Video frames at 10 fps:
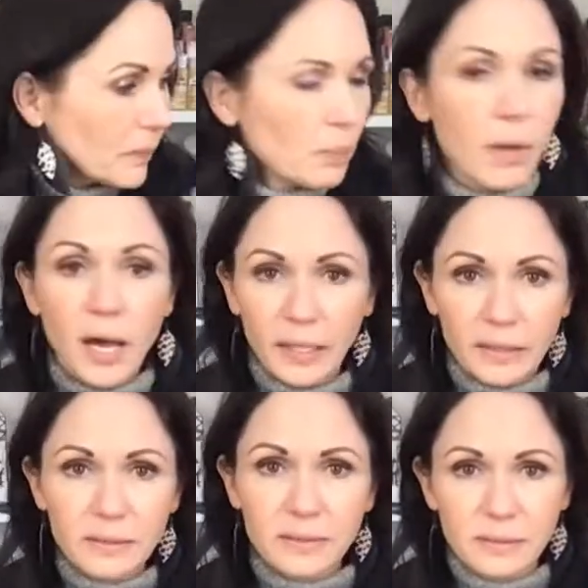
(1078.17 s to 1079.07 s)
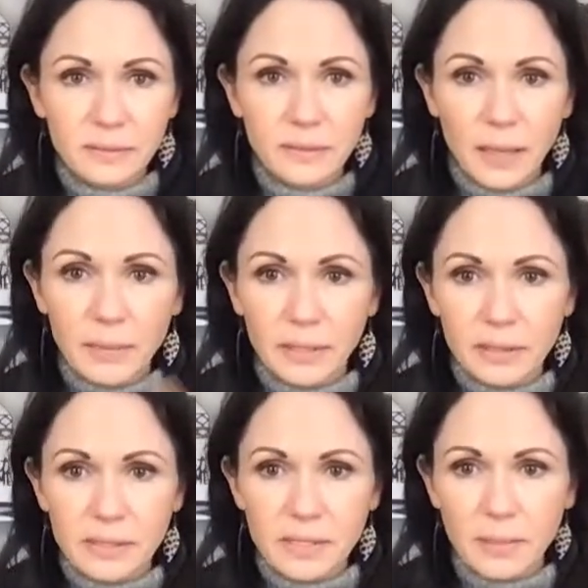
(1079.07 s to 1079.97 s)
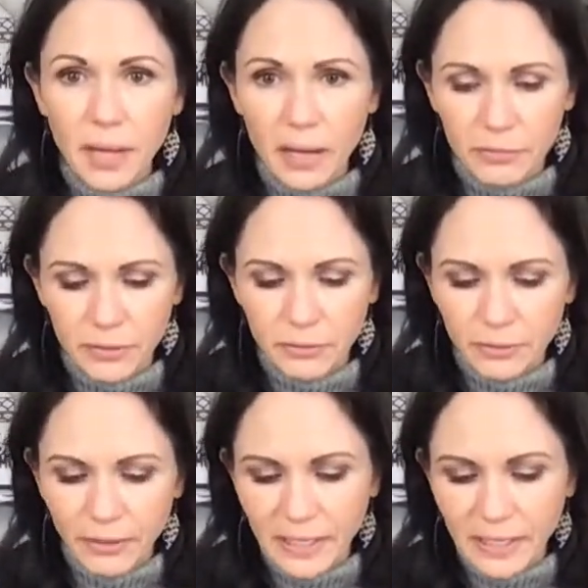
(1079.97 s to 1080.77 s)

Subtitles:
Mugs, I'm going to list some off. If I